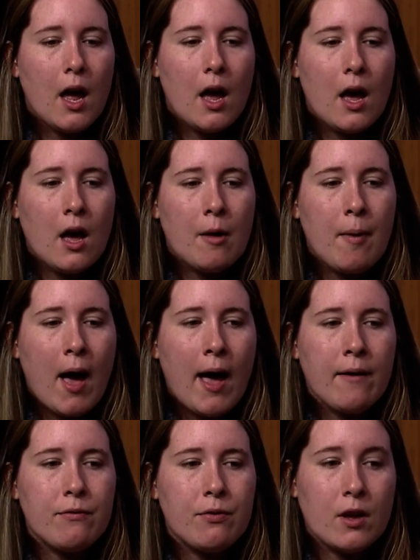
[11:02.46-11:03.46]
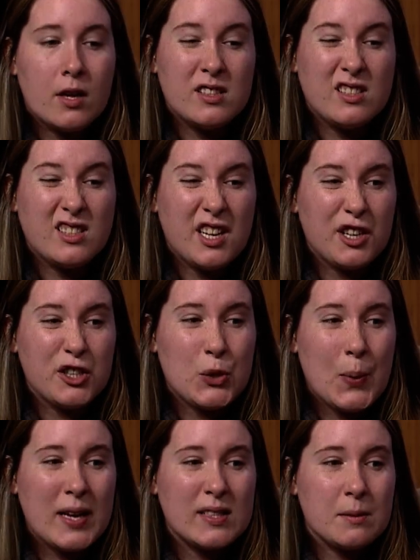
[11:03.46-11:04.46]
I've considered
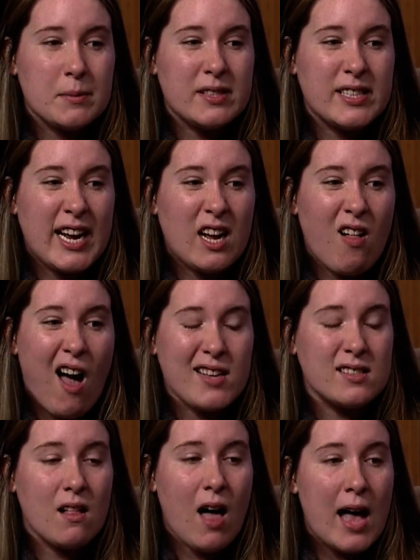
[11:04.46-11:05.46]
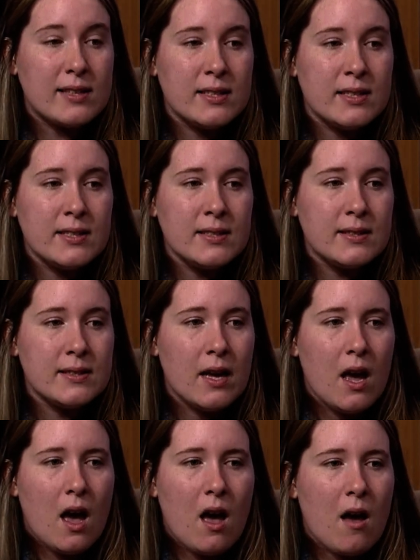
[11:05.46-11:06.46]
doing some stained glass classes,
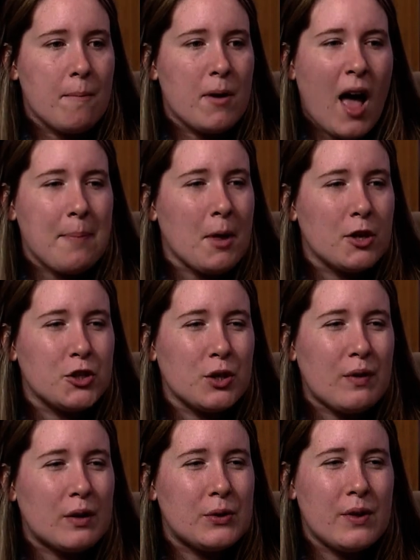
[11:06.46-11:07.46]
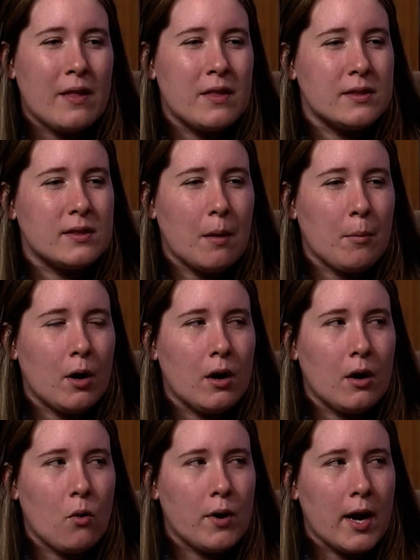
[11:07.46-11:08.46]
but I'm not sure if I'll do that this
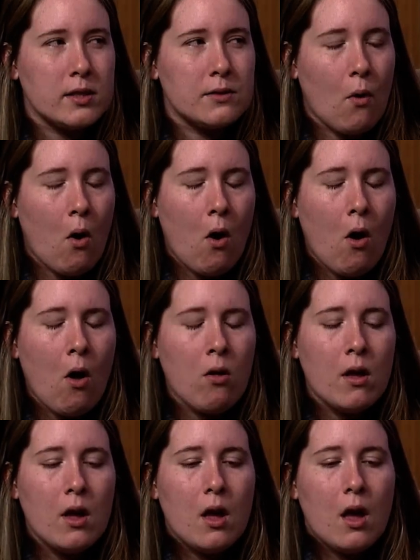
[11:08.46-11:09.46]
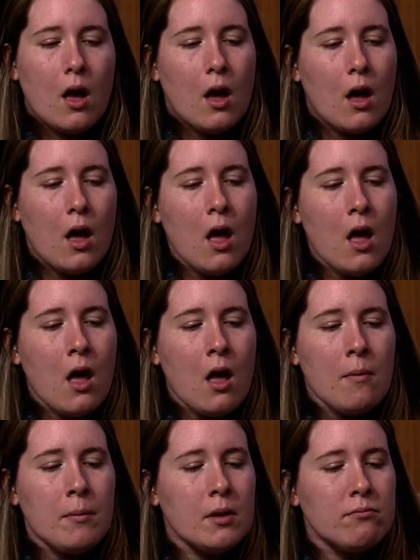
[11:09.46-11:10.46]
summer or next fall.
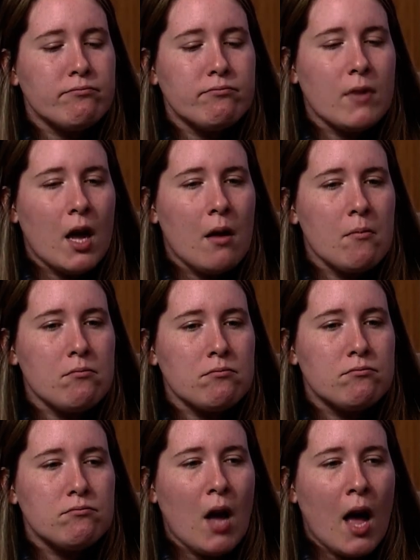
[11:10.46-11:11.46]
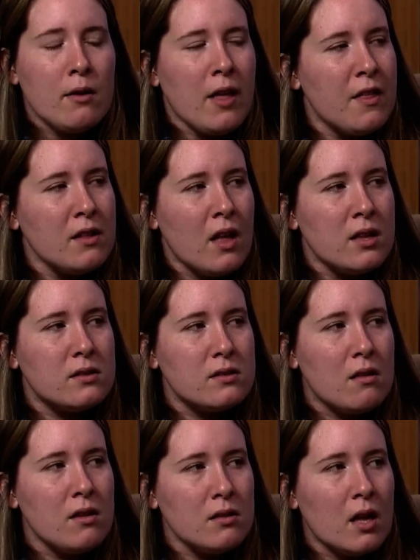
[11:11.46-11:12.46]
Um, I think that's
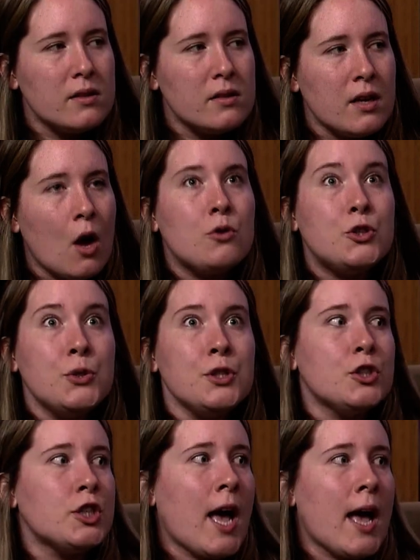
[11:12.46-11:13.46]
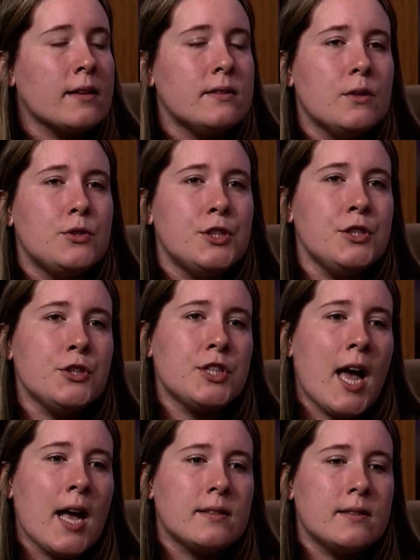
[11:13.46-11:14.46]
it. Oh, Junior Jacks. So Junior
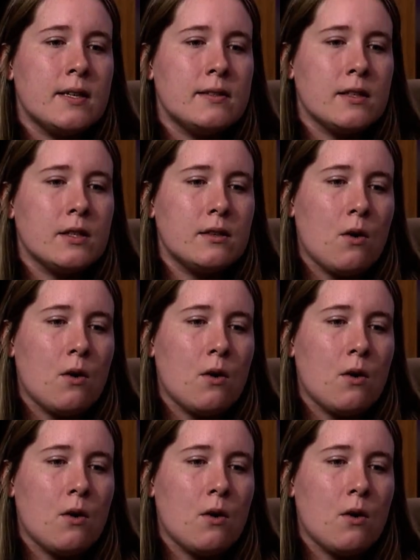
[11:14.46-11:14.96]
Jacks is a